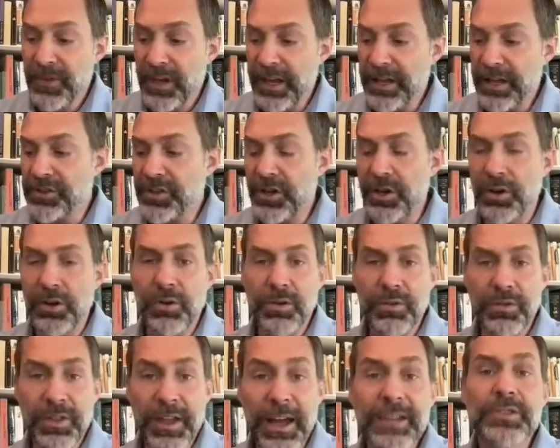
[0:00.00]
And so
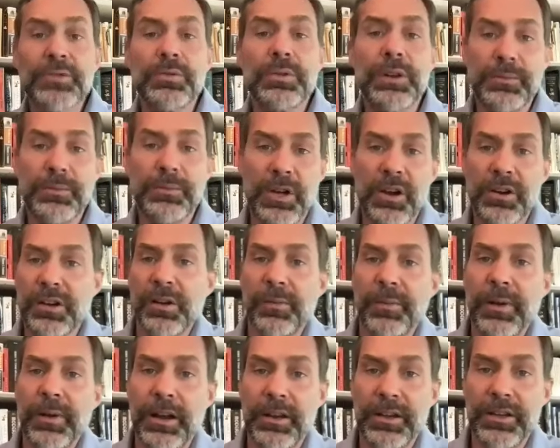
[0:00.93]
that's what I'm talking
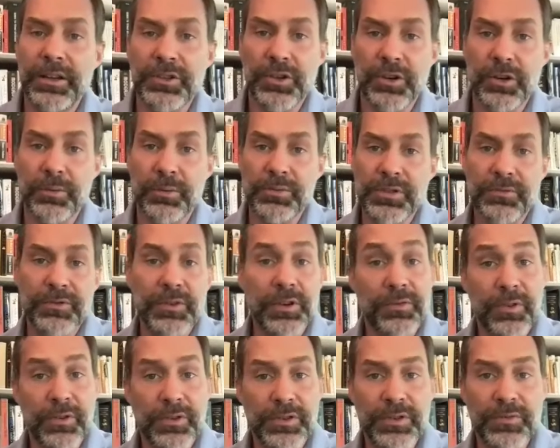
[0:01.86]
about in terms of
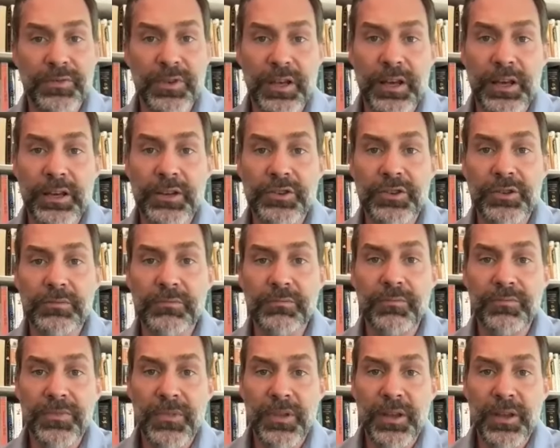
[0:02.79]
diversification.